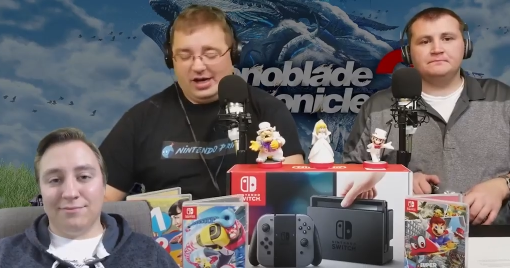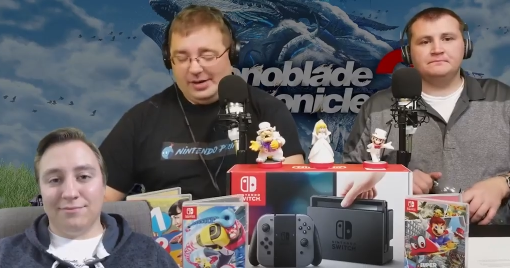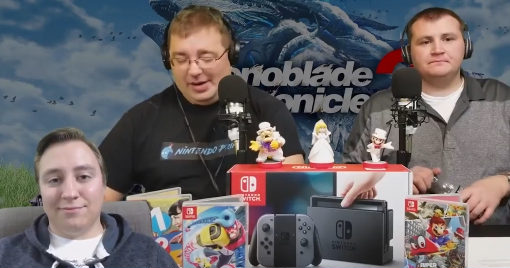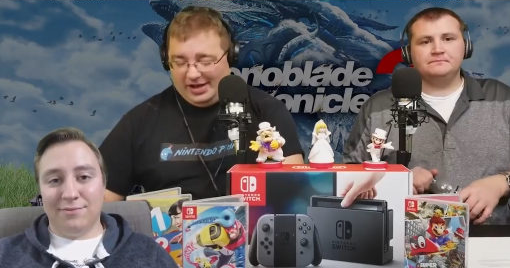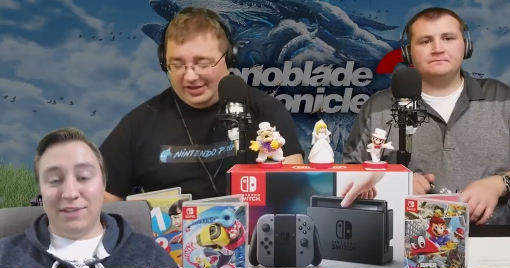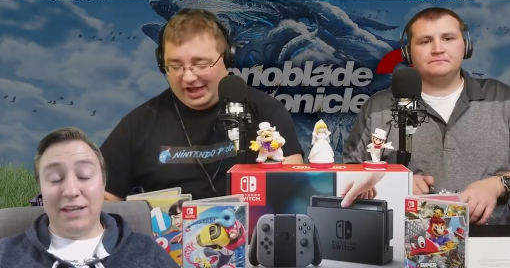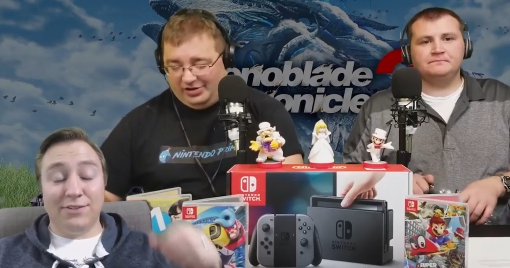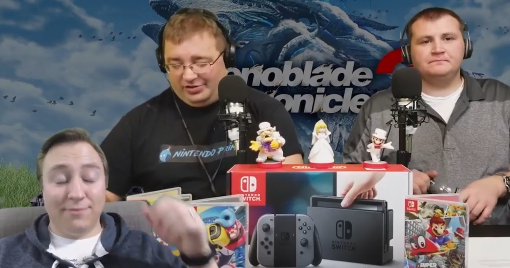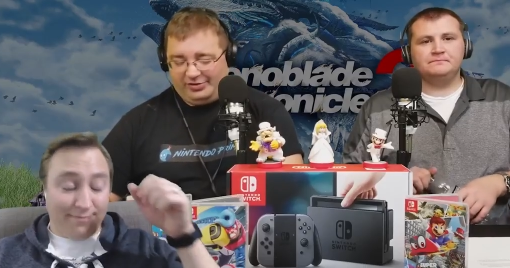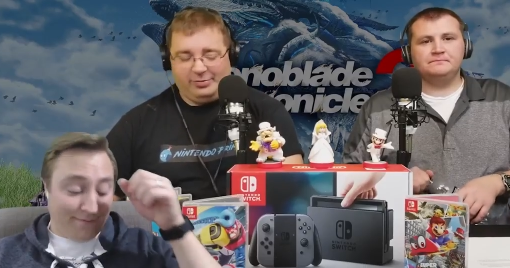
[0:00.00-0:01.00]
Speaker 1: I
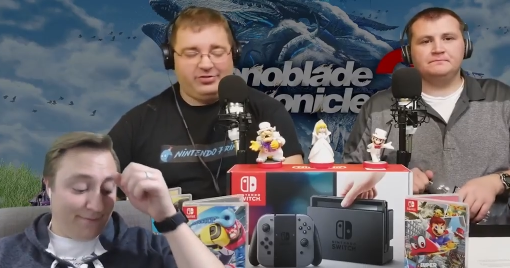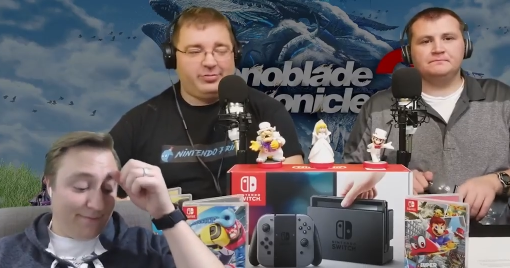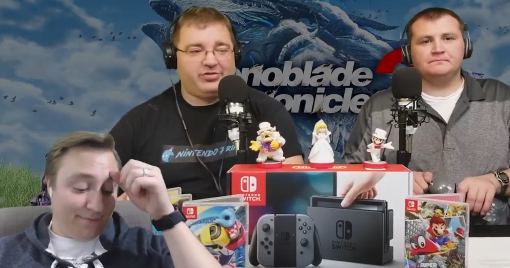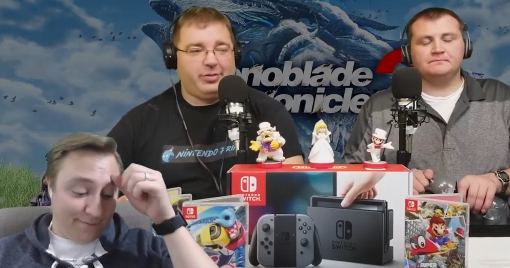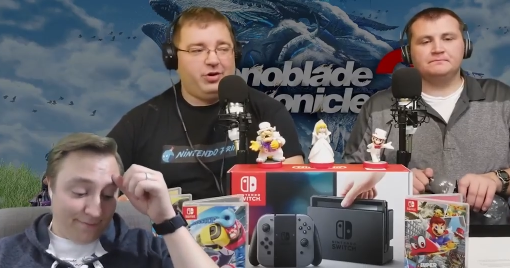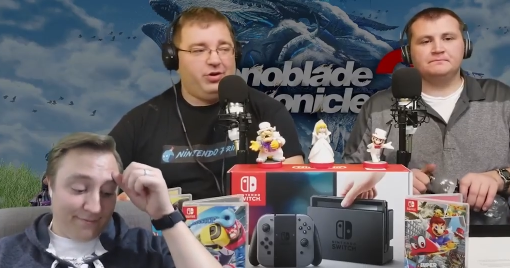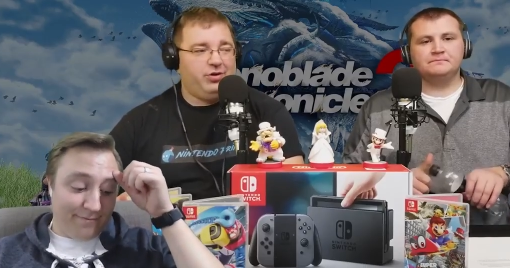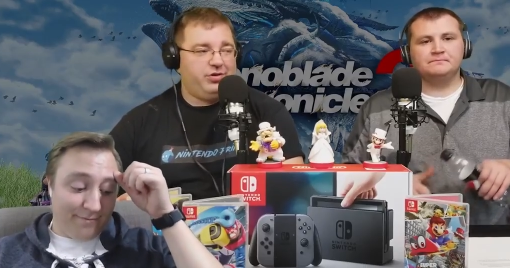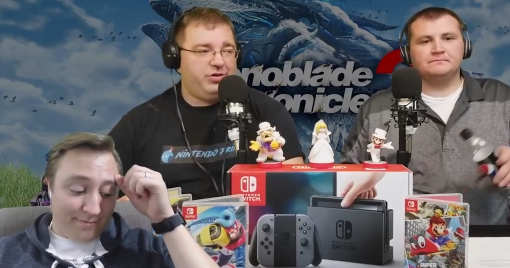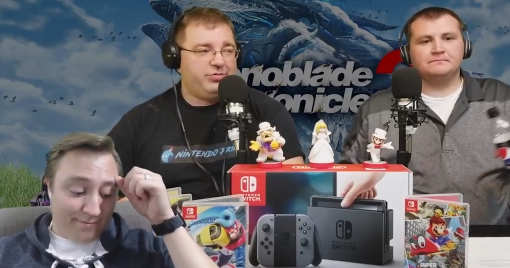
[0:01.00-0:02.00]
know this person brings up,
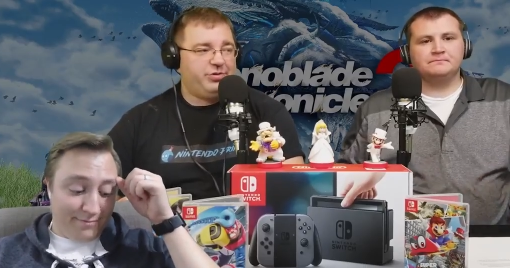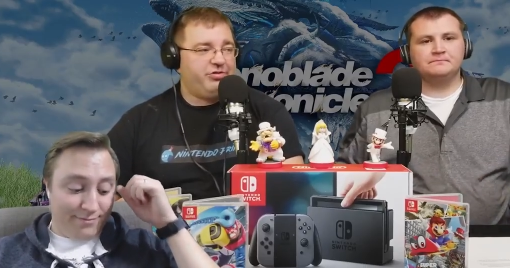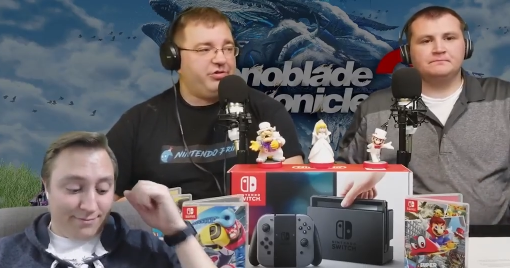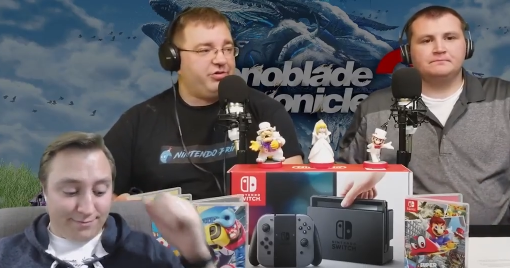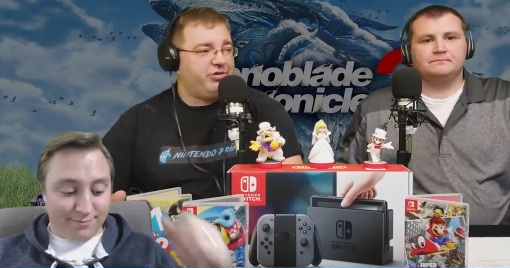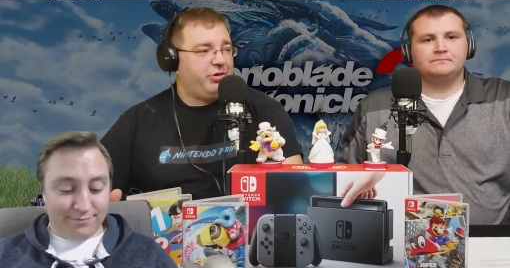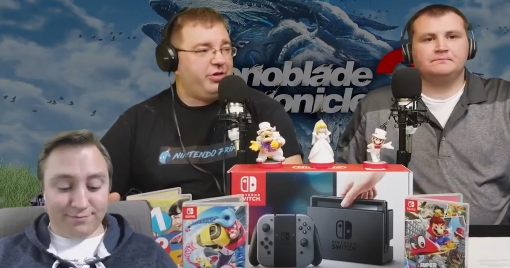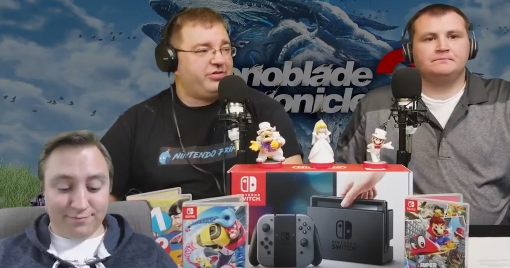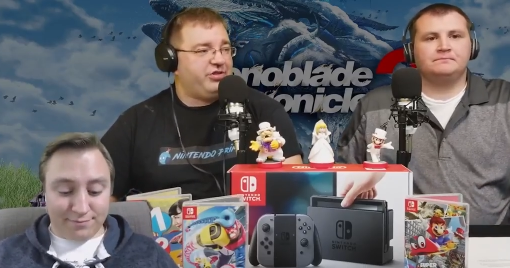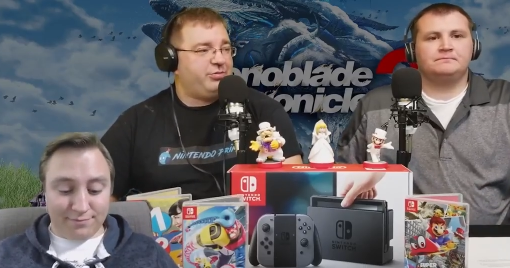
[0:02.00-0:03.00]
they're releasing those
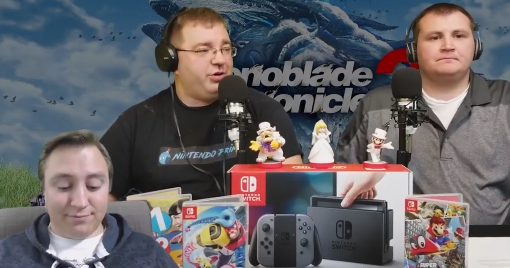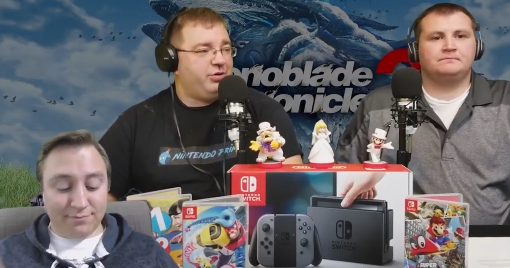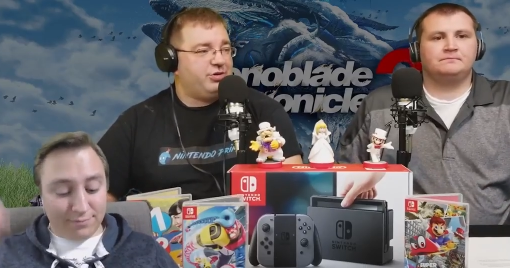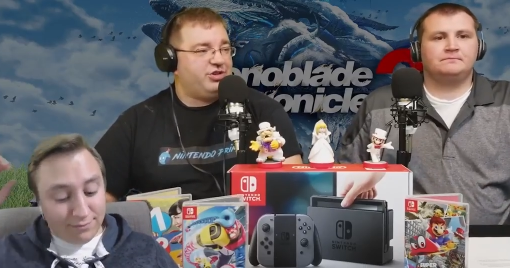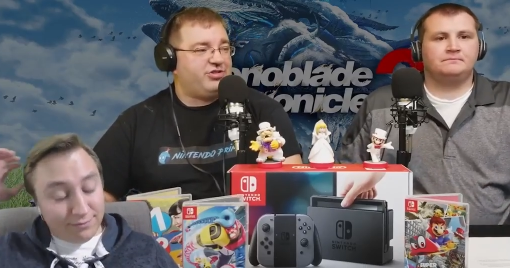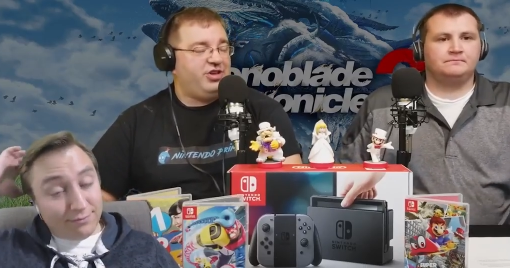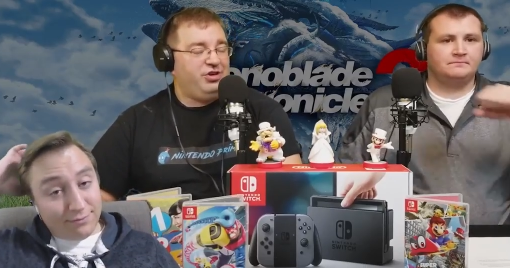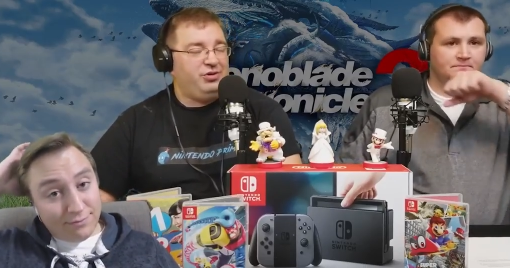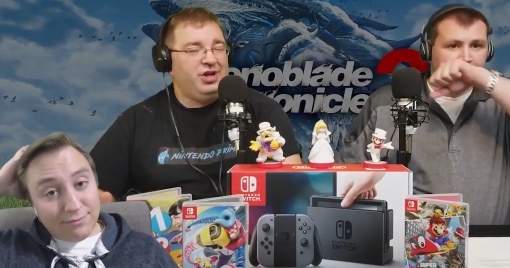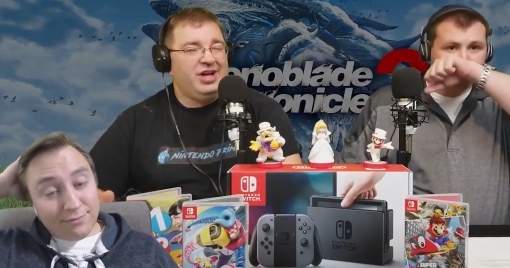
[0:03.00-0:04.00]
little things on Twitter, which is
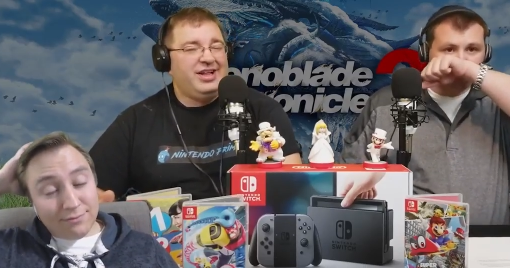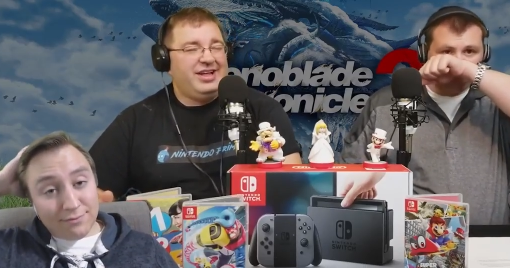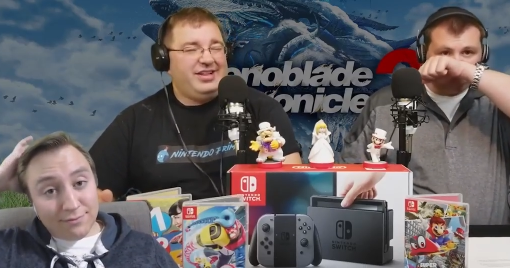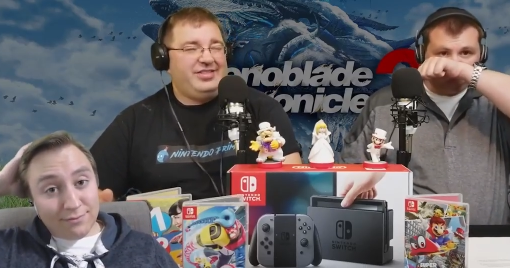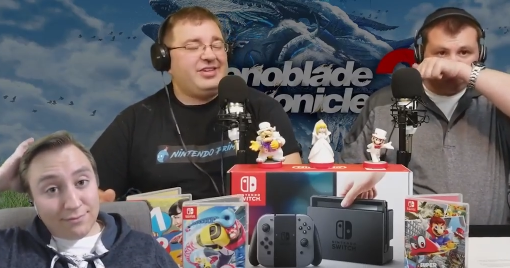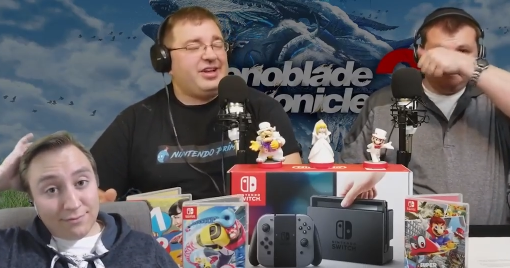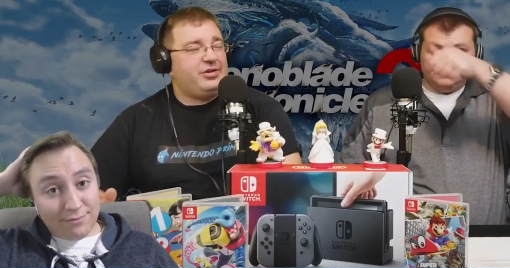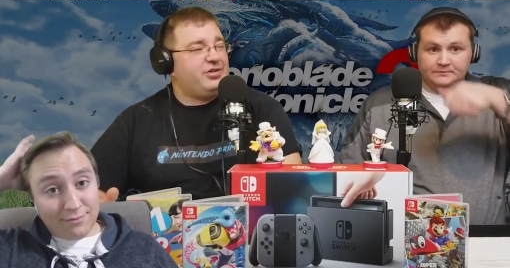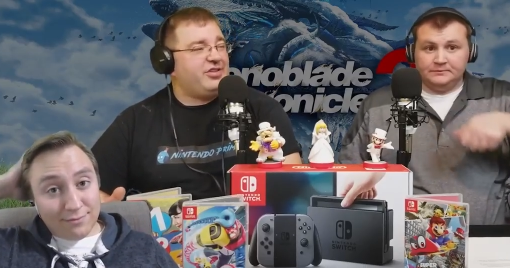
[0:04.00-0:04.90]
cute. Nintendo